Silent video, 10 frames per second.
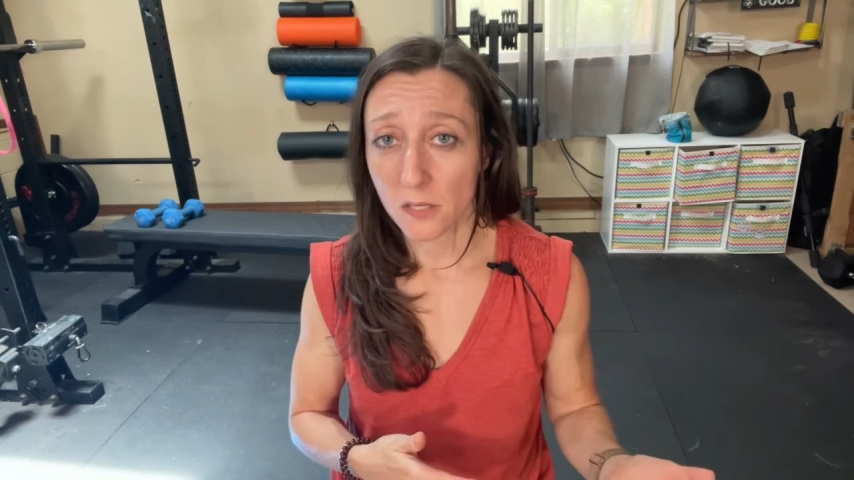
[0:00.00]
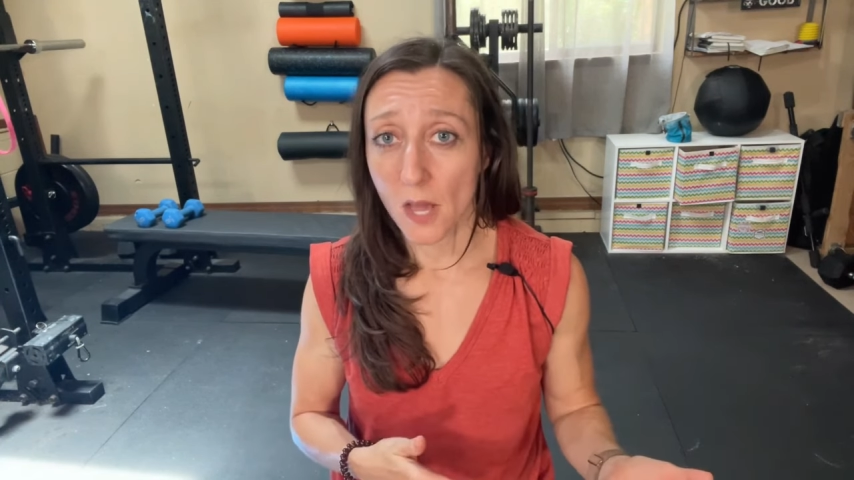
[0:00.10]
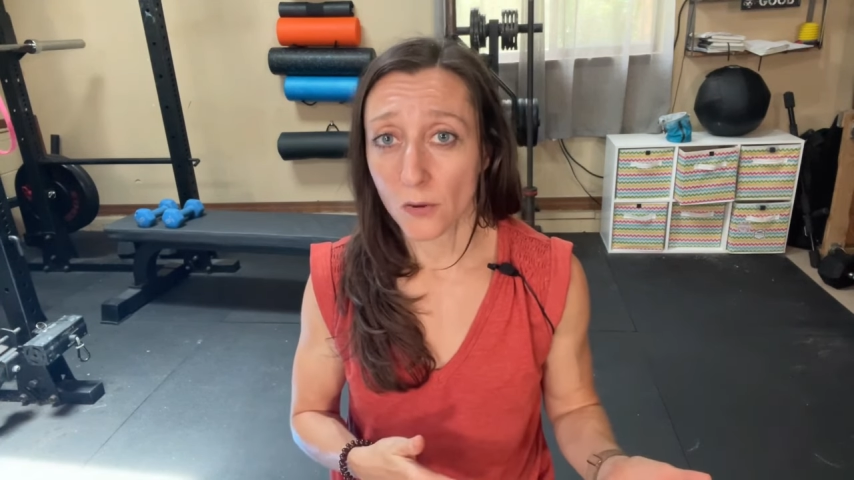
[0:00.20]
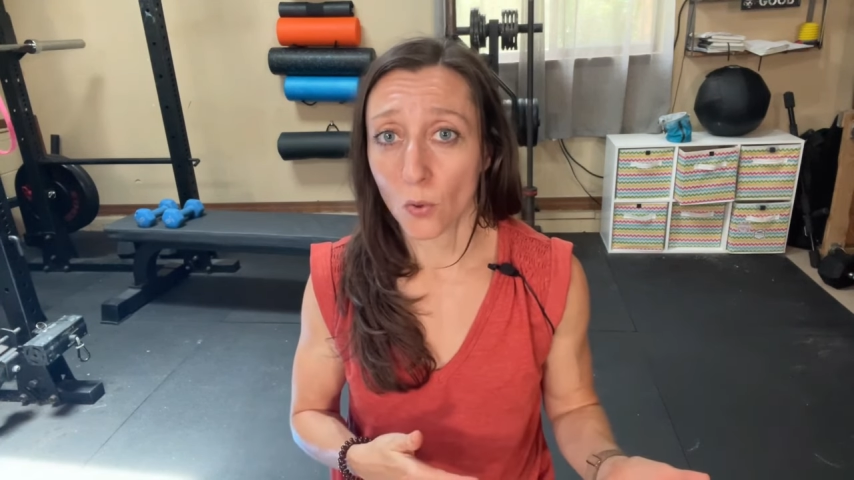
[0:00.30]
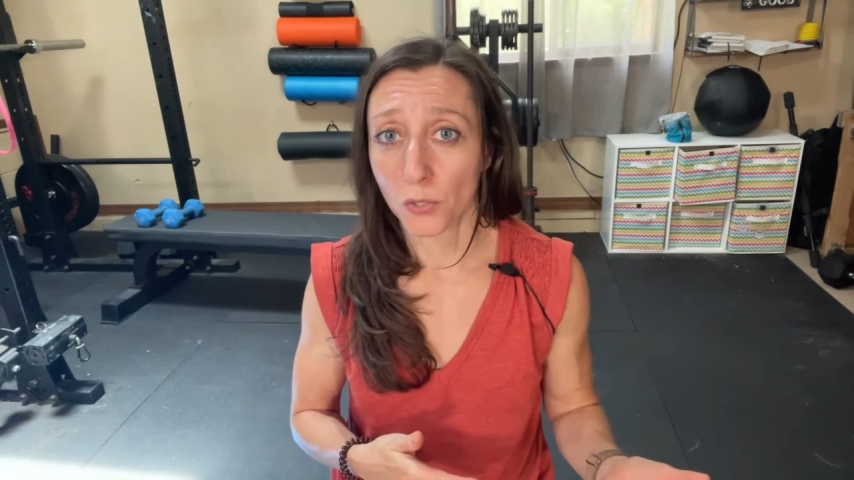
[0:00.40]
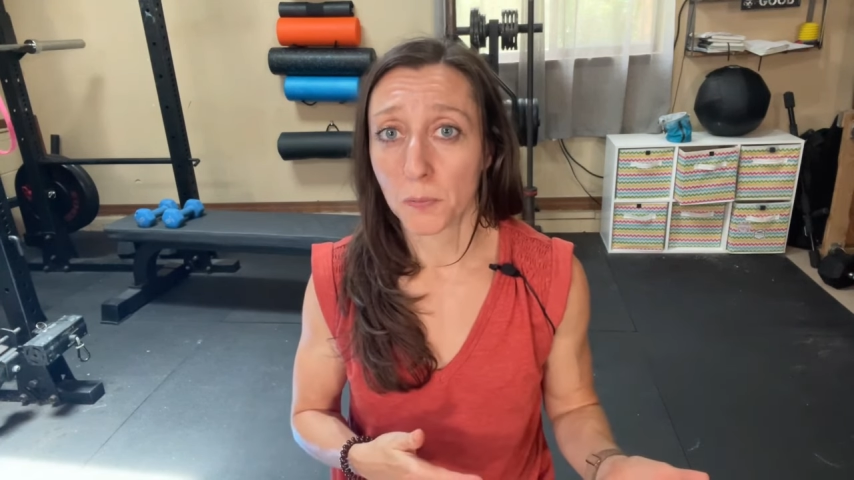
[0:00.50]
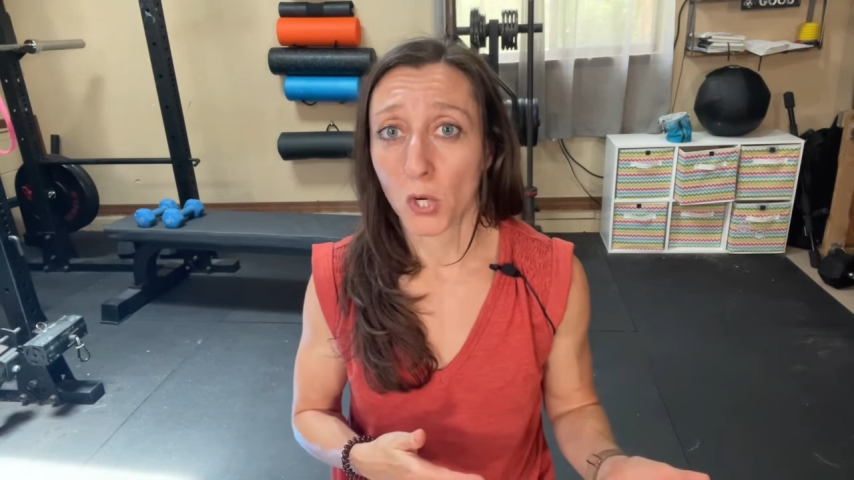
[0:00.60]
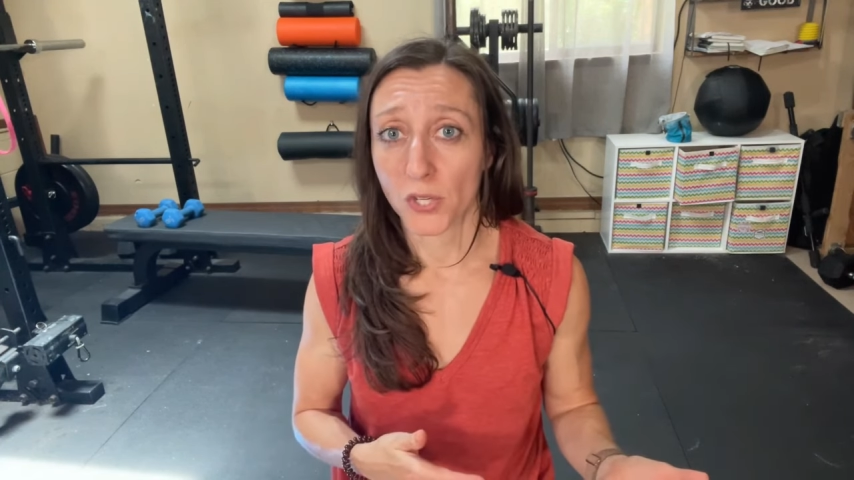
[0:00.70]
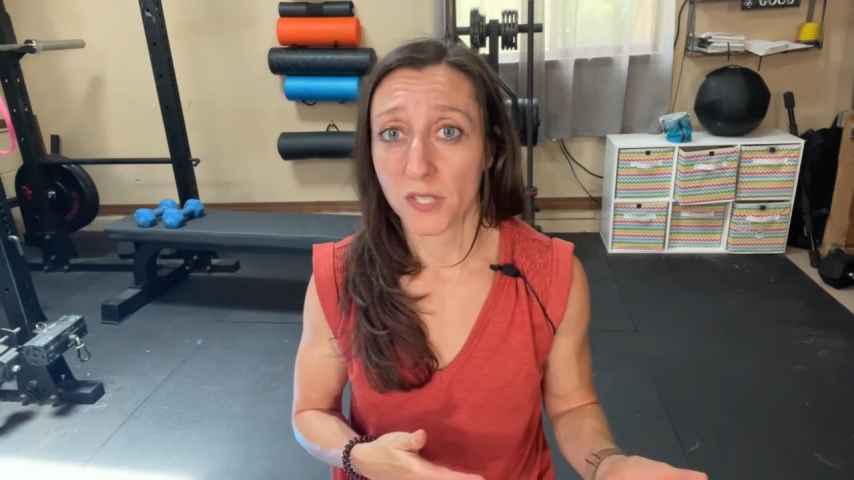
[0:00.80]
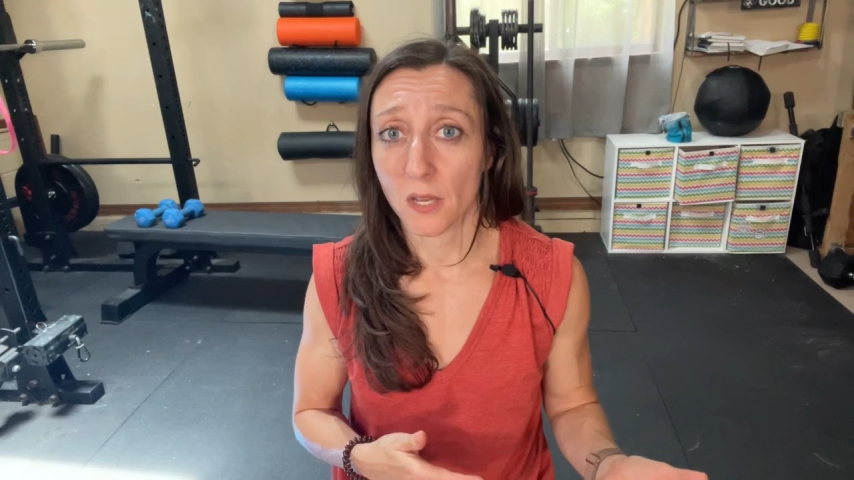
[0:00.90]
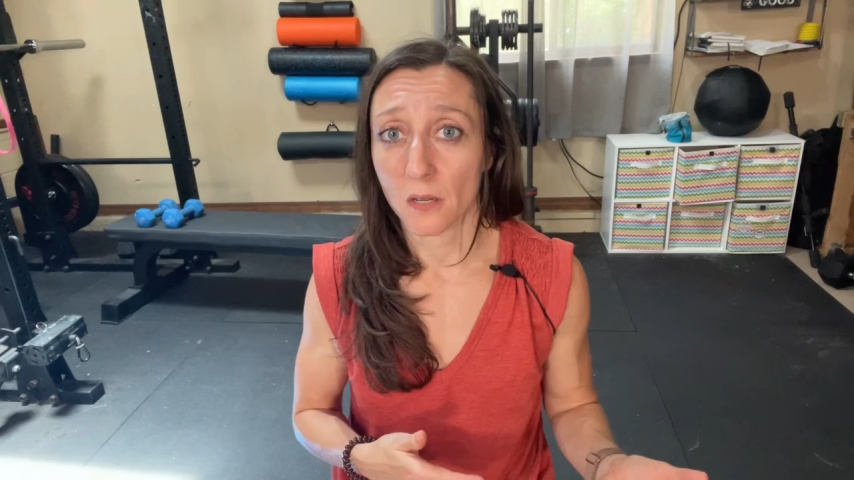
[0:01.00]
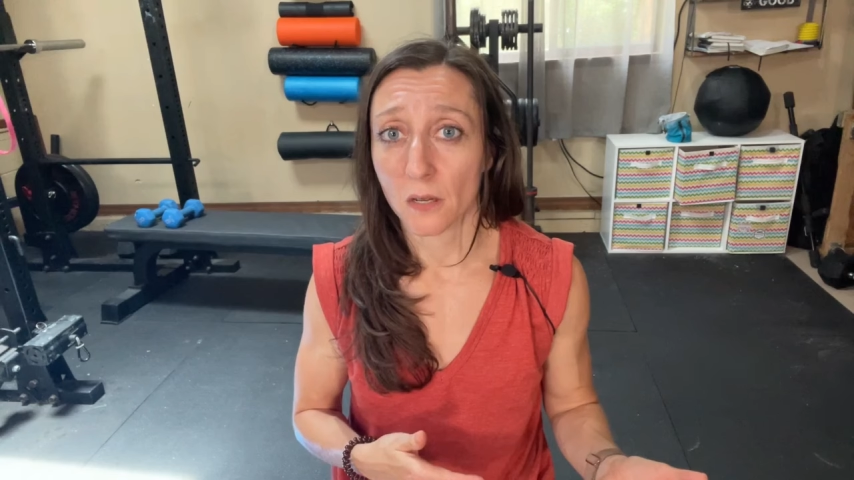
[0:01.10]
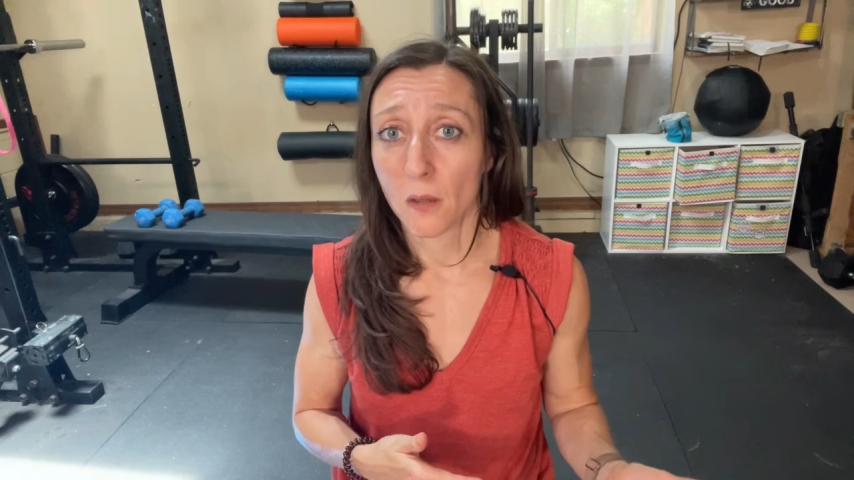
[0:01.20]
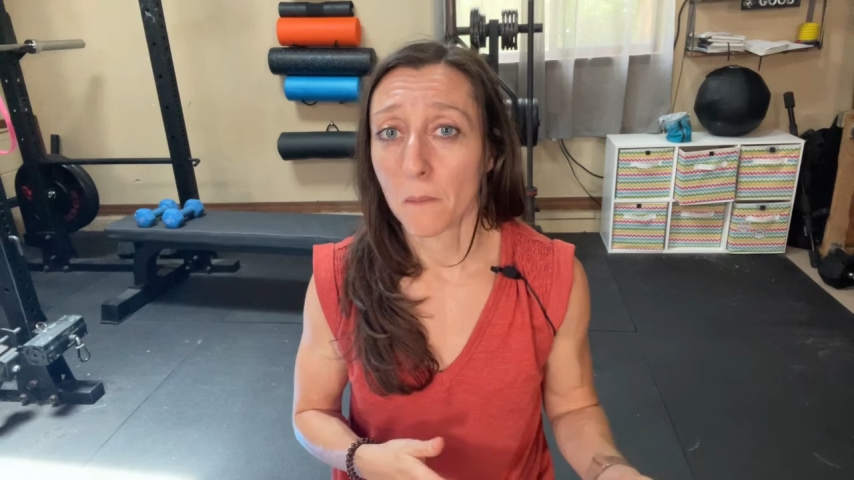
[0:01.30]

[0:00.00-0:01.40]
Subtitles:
that old person